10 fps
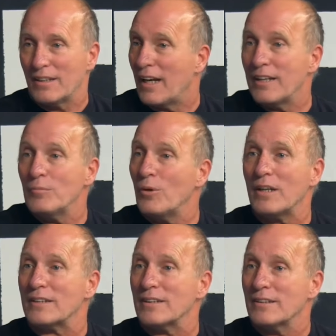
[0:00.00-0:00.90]
I didn't
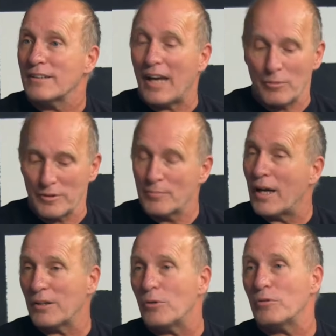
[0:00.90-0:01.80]
want it. That was
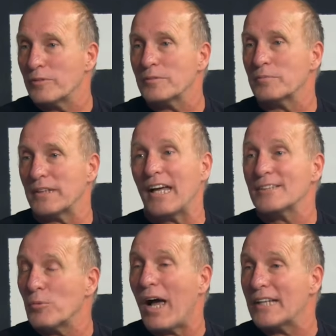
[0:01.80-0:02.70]
my goal from the beginning.
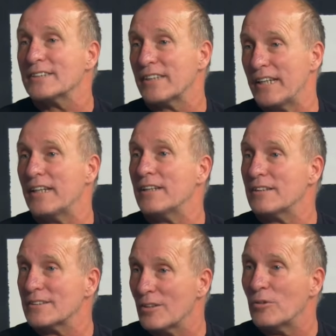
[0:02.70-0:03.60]
That's why I stayed in
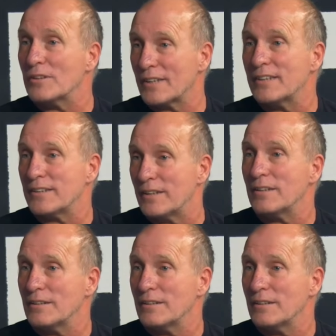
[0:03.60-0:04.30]
it as long as I did.